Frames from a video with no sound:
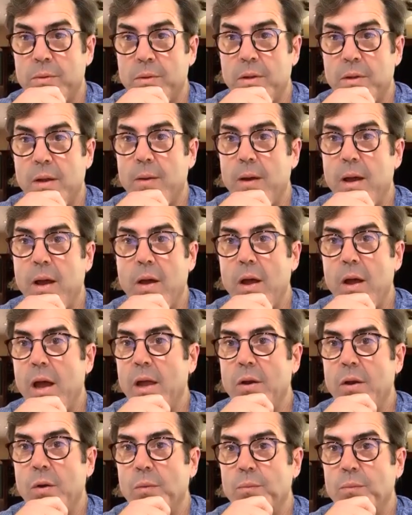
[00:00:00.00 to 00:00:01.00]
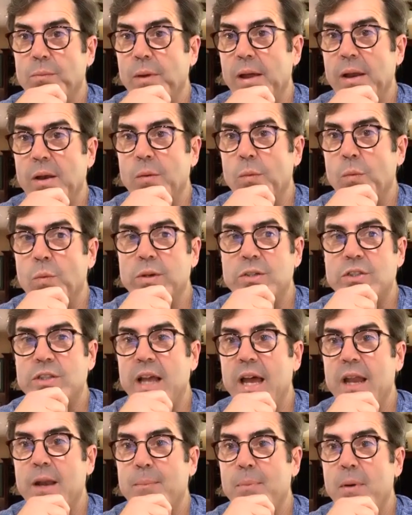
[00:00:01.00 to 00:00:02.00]
Yeah. I don't wish
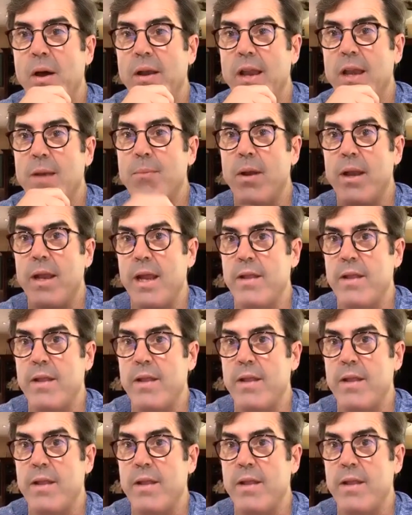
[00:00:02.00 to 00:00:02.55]
that upon anybody.